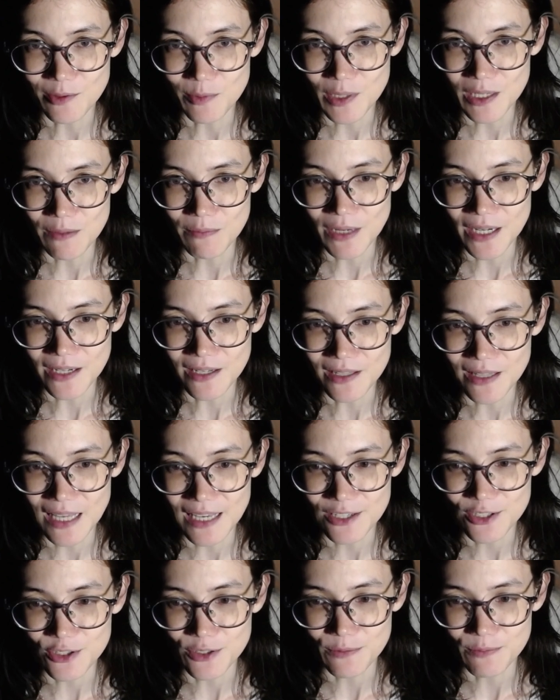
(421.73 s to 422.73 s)
to be in my
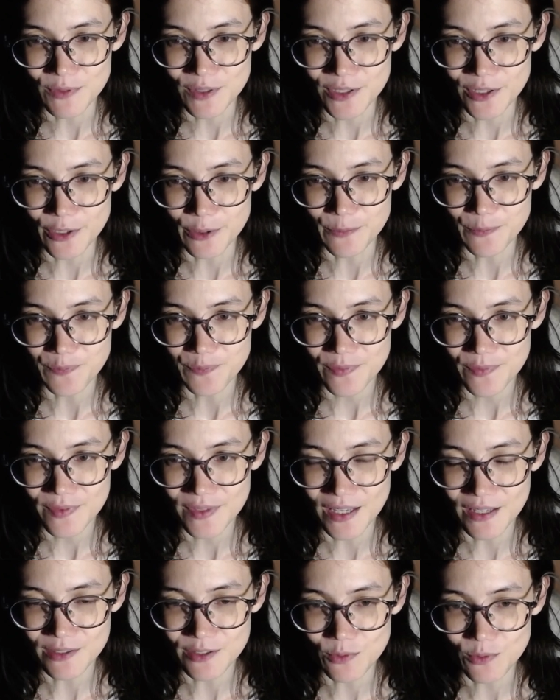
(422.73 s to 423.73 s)
collection, so
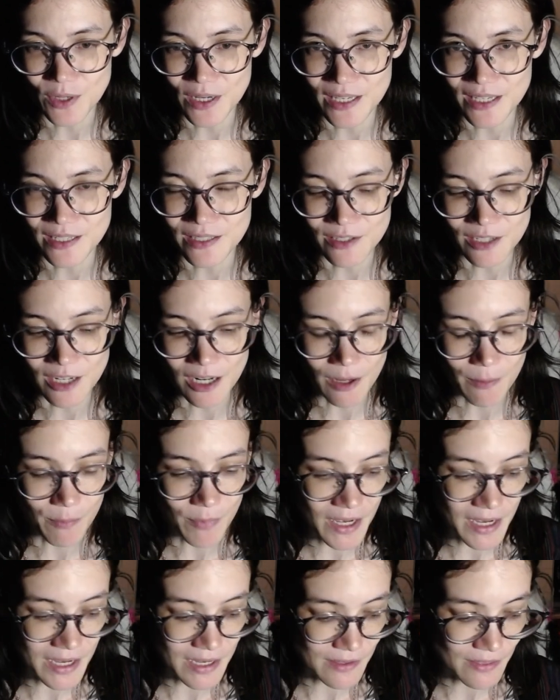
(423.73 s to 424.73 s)
that's why I ended up
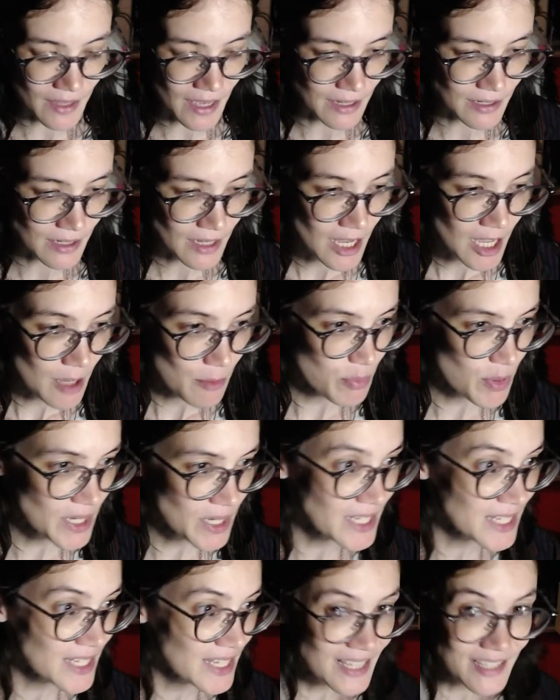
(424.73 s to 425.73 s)
buying that. But it